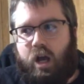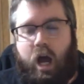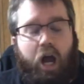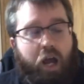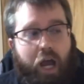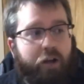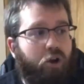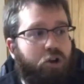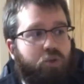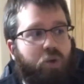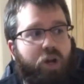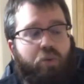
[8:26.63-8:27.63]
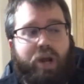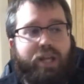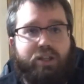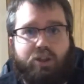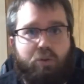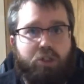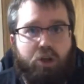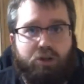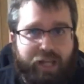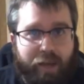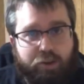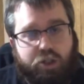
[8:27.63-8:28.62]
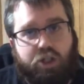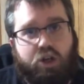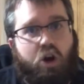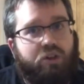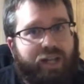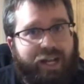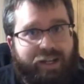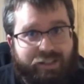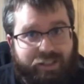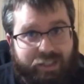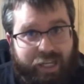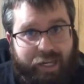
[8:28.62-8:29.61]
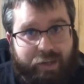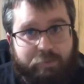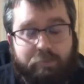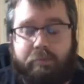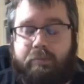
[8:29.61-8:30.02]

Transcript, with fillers: I, I noticed right away that there was no damage on the car that I could see.